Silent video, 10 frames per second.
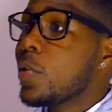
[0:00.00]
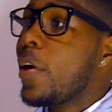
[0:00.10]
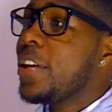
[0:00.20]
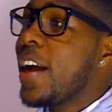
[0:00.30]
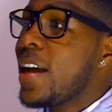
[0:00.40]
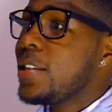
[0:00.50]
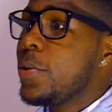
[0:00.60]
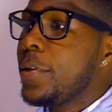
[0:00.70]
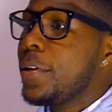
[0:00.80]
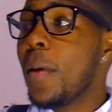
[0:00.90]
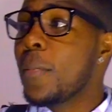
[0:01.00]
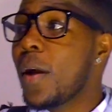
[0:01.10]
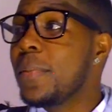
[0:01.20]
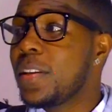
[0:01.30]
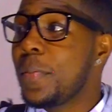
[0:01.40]
So what are you guys doing? My mom
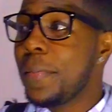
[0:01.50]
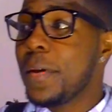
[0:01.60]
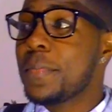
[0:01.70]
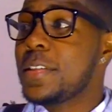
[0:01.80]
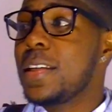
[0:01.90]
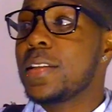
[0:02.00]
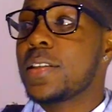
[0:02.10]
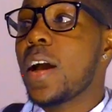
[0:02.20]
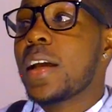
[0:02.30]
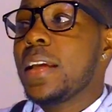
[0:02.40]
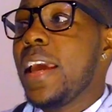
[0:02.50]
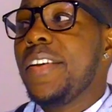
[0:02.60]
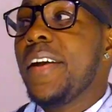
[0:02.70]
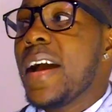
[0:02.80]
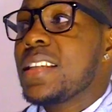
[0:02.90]
coming to pick me up still so I can
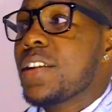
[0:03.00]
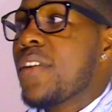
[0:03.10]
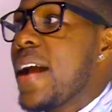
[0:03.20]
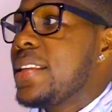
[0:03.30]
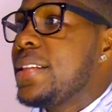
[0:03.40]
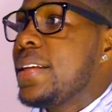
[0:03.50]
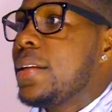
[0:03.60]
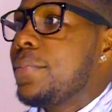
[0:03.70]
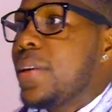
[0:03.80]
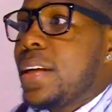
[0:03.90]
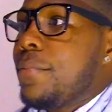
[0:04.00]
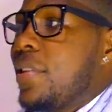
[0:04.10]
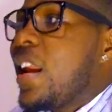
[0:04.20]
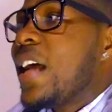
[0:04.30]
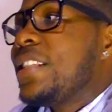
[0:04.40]
get you guys a ride still.
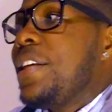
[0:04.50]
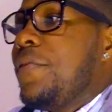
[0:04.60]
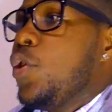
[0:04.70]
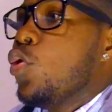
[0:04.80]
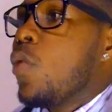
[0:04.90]
But that's if you